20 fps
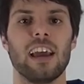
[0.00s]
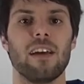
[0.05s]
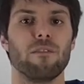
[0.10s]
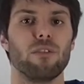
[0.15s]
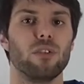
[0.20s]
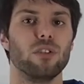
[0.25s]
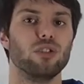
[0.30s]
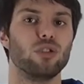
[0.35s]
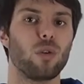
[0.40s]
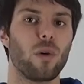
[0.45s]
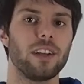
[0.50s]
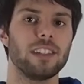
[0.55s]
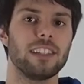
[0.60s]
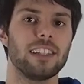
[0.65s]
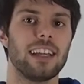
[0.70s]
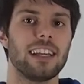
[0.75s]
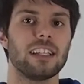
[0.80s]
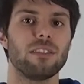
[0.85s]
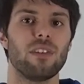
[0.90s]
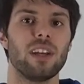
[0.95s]
If you enjoyed
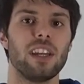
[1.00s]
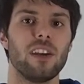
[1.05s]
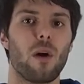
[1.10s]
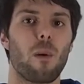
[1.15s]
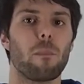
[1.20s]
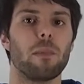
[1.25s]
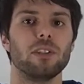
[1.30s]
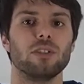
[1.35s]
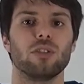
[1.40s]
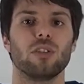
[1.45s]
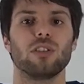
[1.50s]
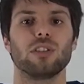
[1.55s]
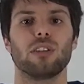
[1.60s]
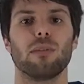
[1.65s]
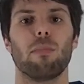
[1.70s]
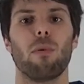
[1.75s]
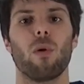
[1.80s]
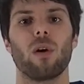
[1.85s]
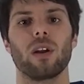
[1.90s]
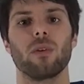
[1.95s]
today's video, be sure to
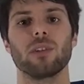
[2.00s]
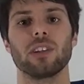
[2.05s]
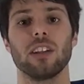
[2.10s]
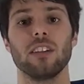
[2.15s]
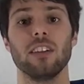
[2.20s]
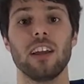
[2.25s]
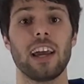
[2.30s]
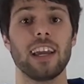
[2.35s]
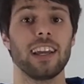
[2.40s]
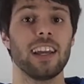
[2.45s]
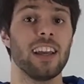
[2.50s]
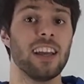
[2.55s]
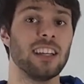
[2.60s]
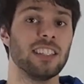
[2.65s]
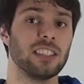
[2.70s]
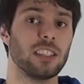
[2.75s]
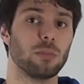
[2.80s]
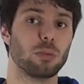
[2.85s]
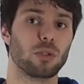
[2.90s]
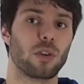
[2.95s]
support it with a like.
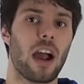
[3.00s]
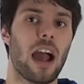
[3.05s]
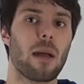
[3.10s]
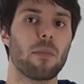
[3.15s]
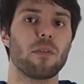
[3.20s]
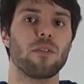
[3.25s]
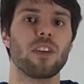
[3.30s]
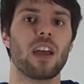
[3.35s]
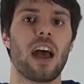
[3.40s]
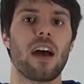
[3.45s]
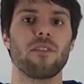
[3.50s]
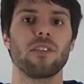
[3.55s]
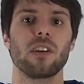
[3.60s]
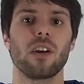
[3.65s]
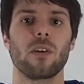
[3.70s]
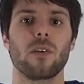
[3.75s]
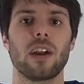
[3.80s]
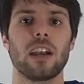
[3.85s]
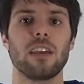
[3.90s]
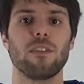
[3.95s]
Subscribe if you haven't
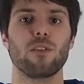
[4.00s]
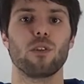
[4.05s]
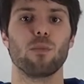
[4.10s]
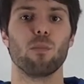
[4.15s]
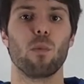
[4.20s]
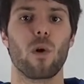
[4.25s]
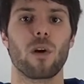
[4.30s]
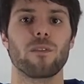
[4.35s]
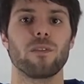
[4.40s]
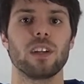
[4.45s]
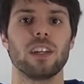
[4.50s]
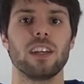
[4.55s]
already for more